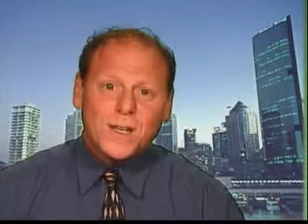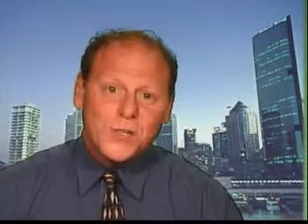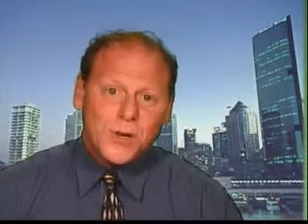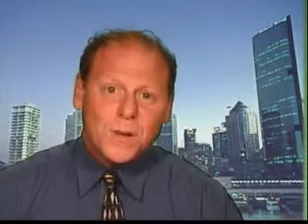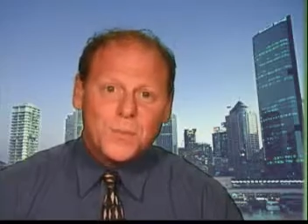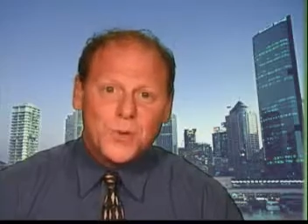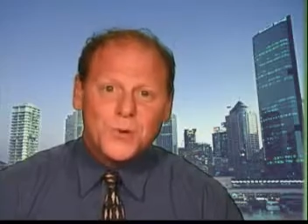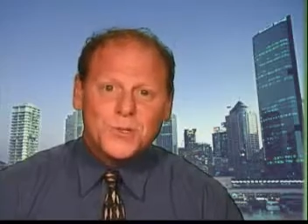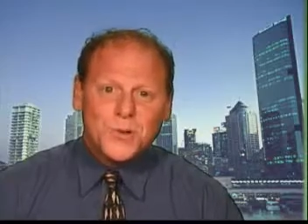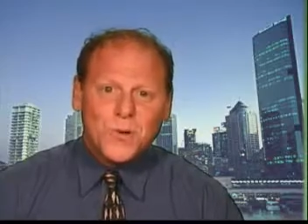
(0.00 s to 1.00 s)
to your computer
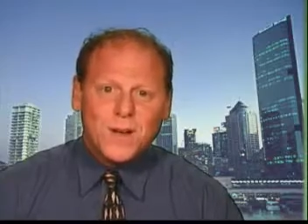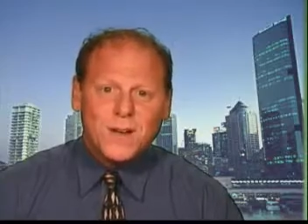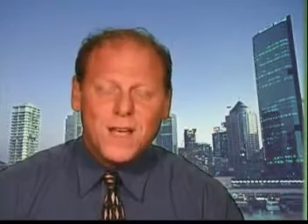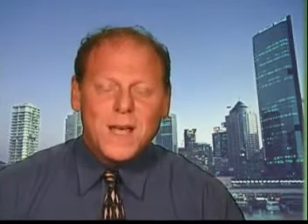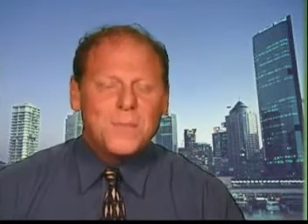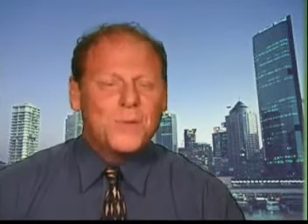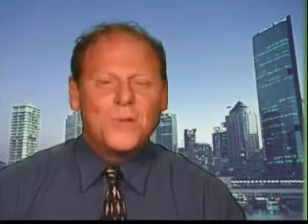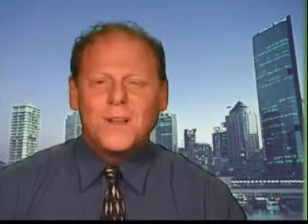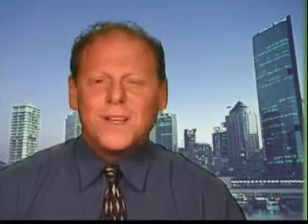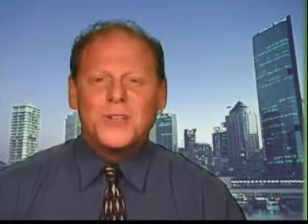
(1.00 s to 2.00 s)
screen, but
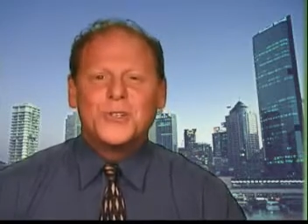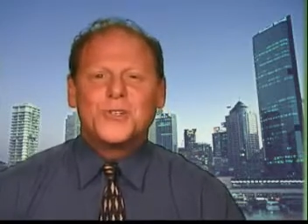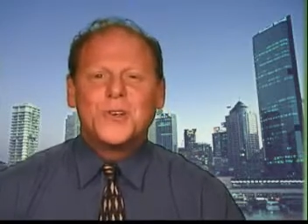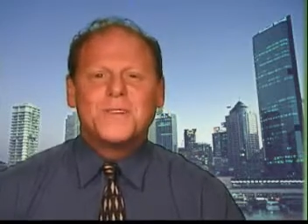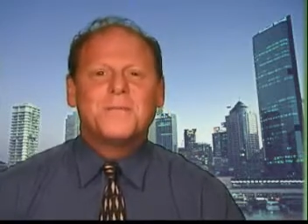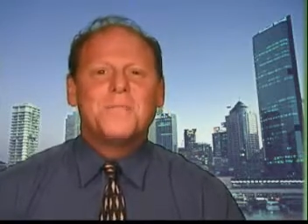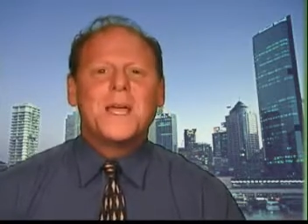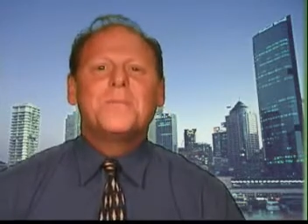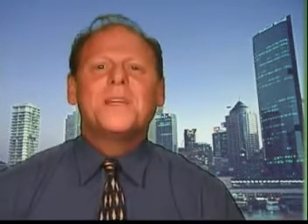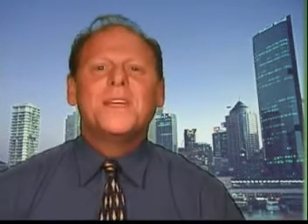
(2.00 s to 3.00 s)
really you shouldn't.
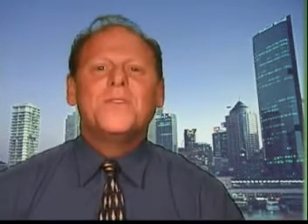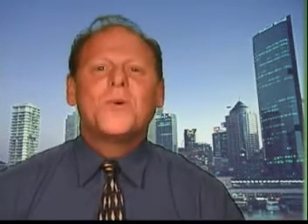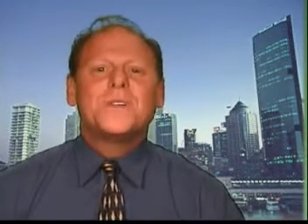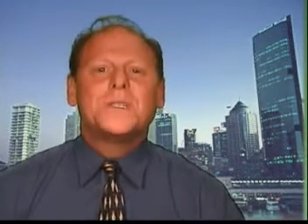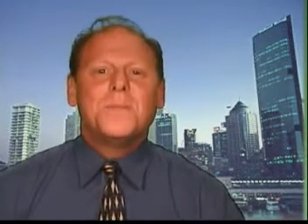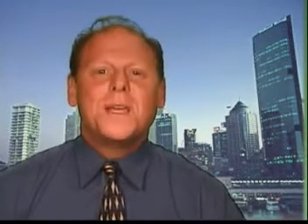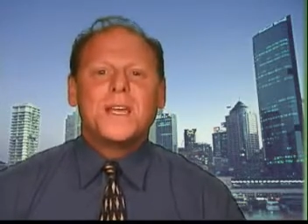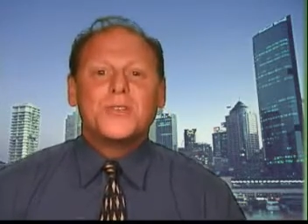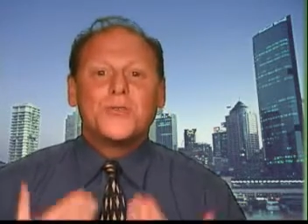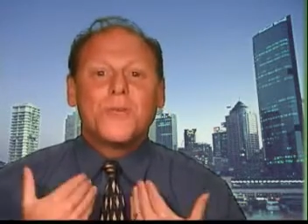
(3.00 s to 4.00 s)
Make believe you are
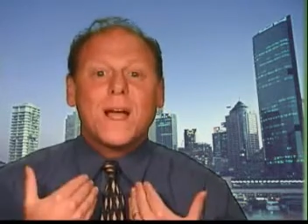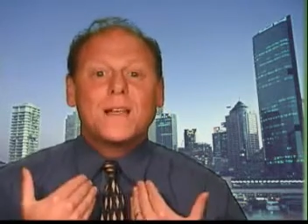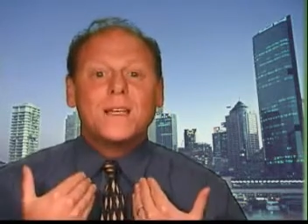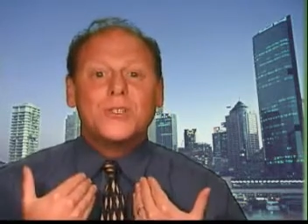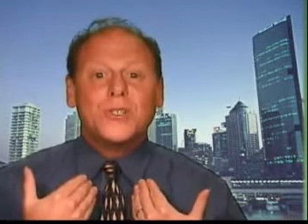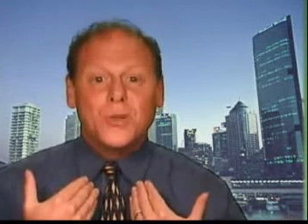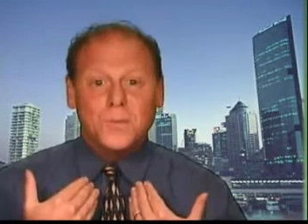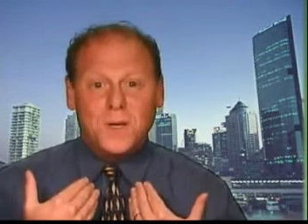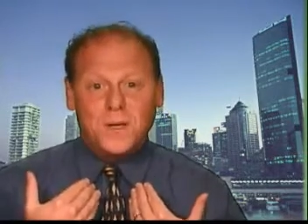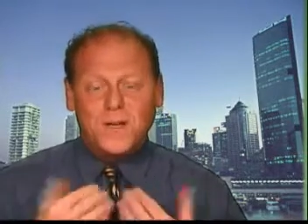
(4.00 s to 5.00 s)
speaking directly to
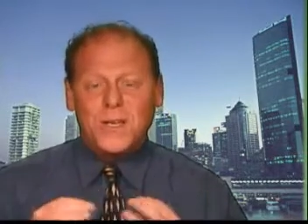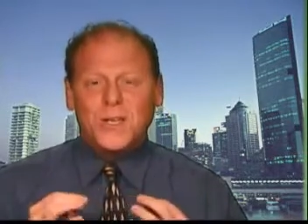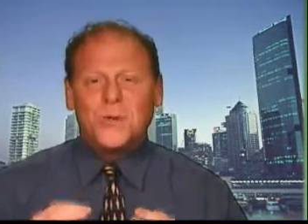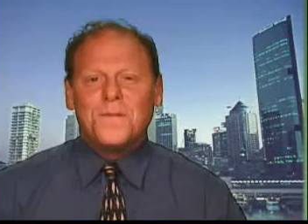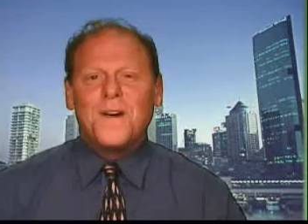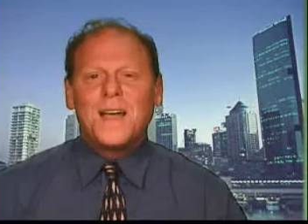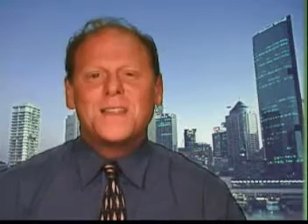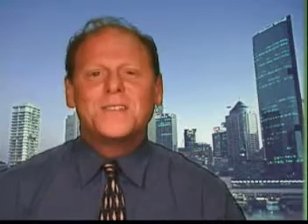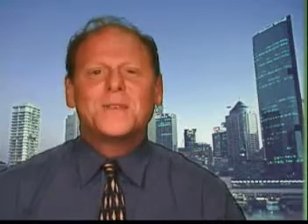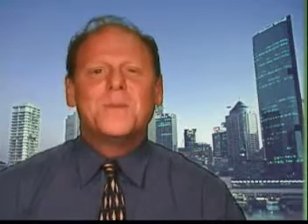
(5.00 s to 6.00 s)
me. You will find
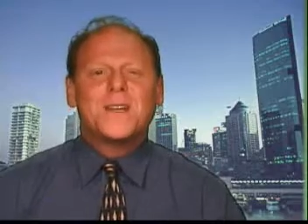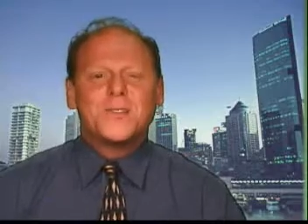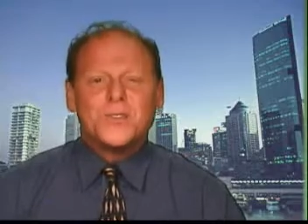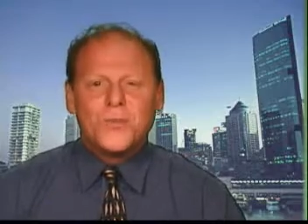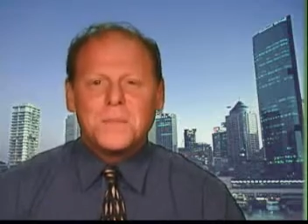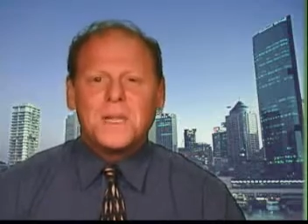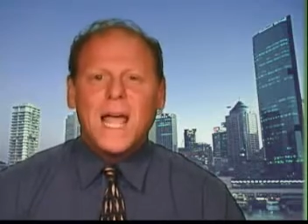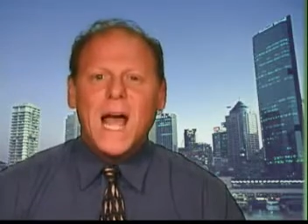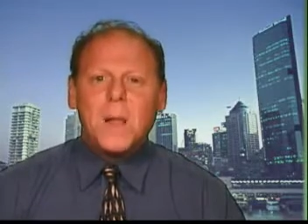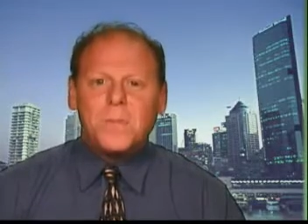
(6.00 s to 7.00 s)
this to be extremely
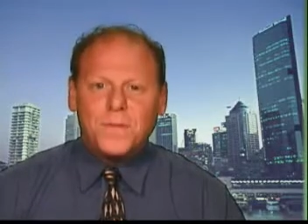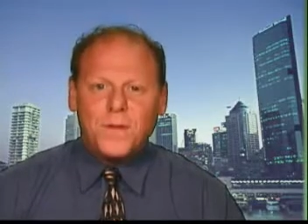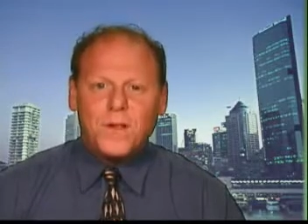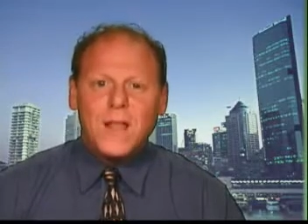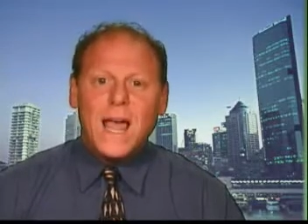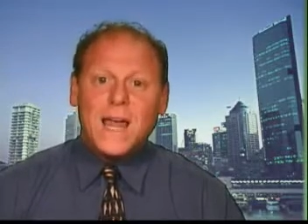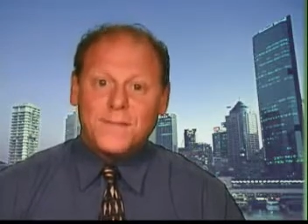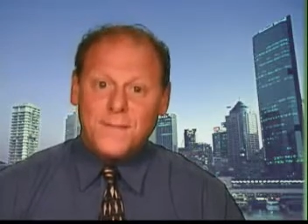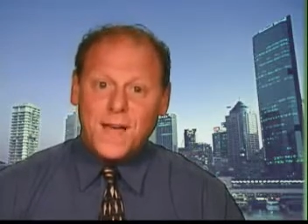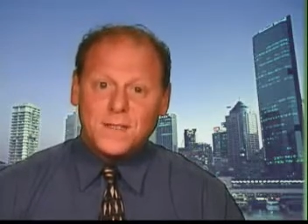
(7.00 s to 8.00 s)
helpful and
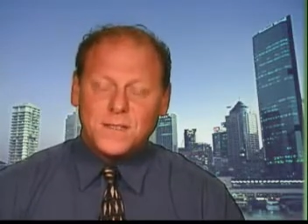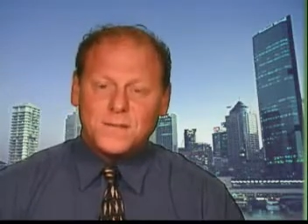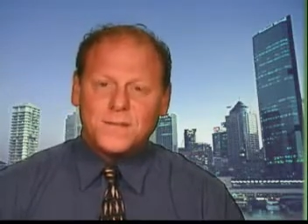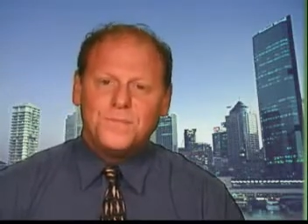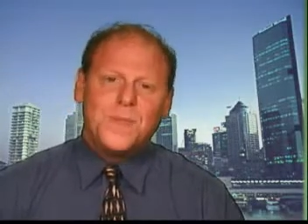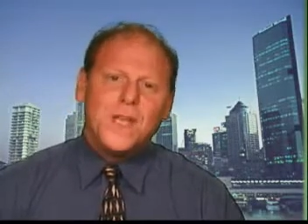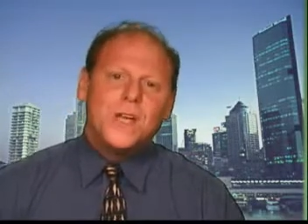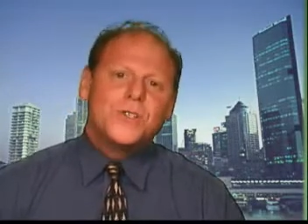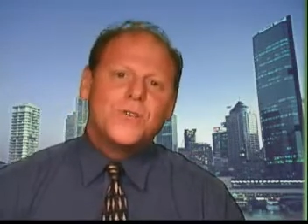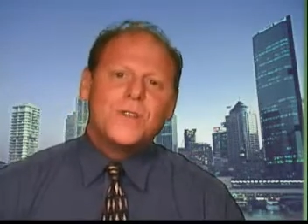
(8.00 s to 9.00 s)
effective.
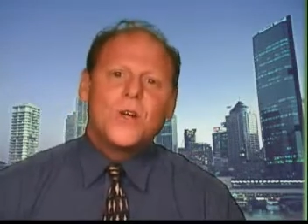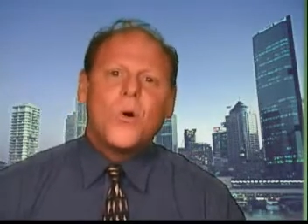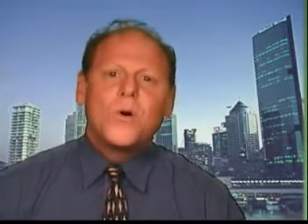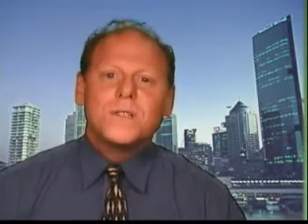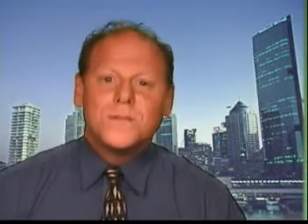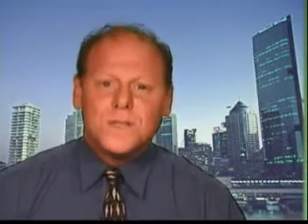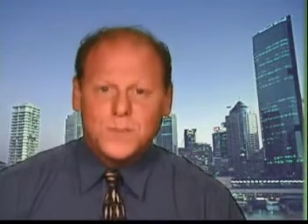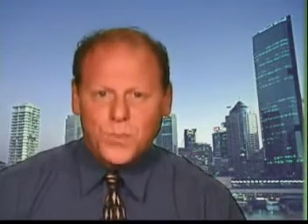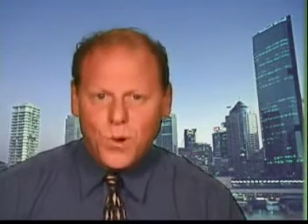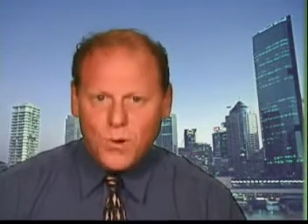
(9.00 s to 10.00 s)
During the course of
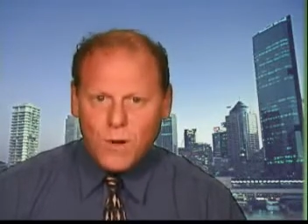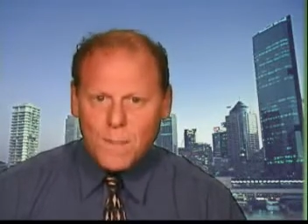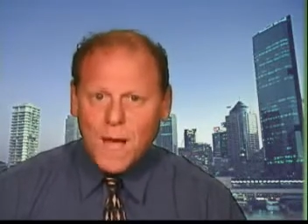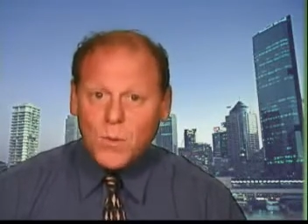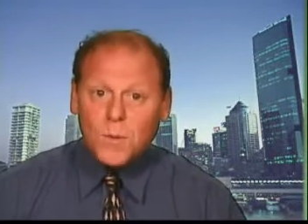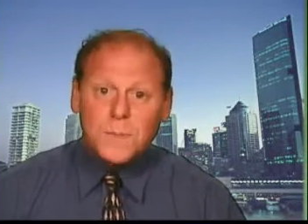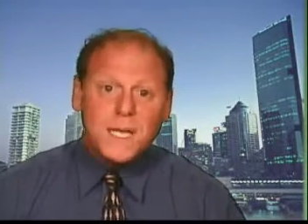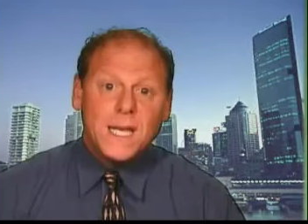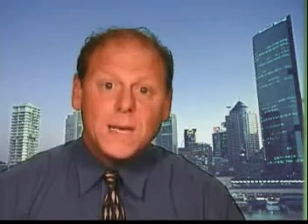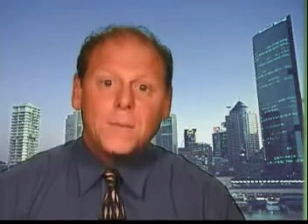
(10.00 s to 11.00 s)
this program, I will
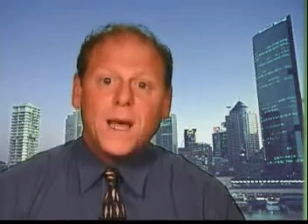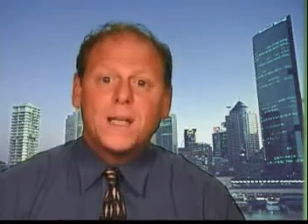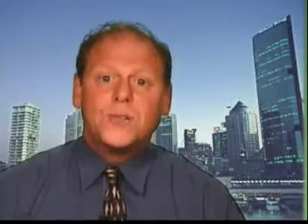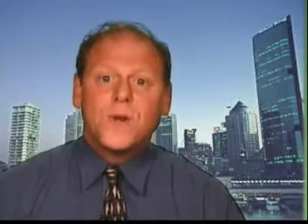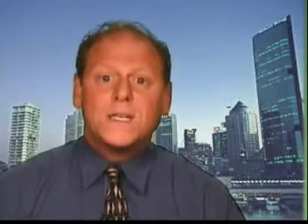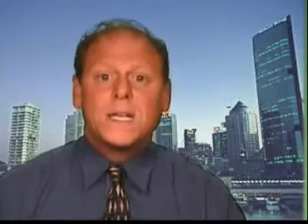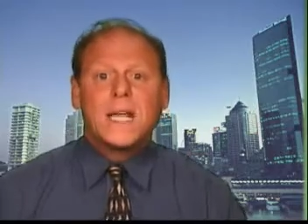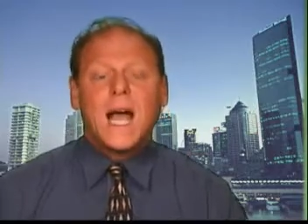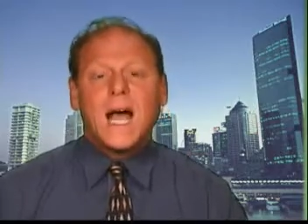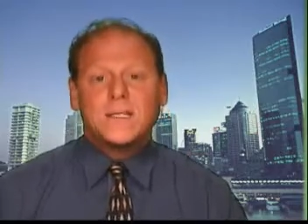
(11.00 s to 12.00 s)
begin by addressing
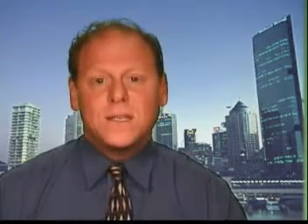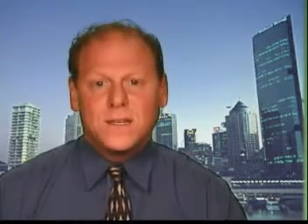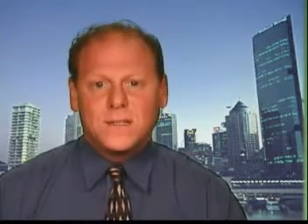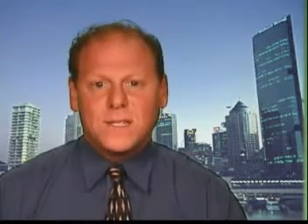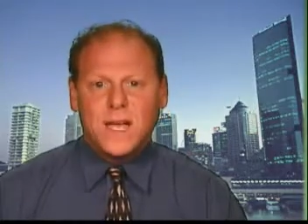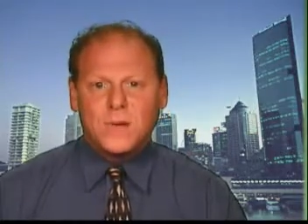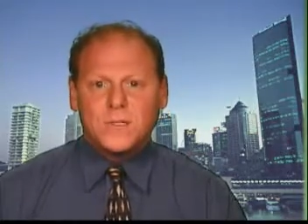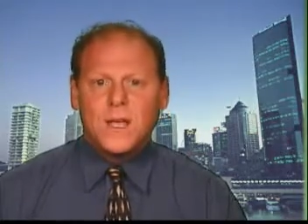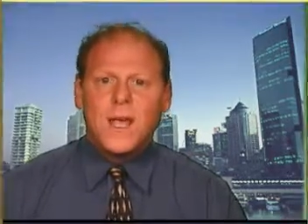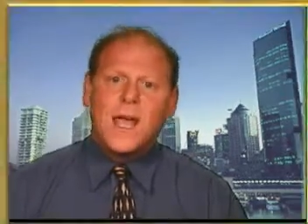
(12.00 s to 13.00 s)
consonant sounds,
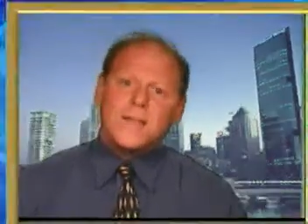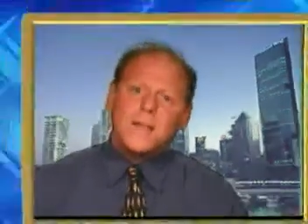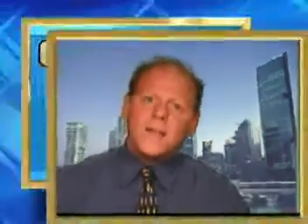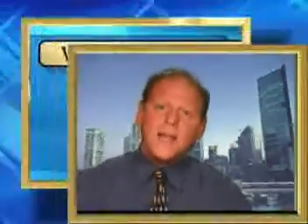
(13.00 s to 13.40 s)
and then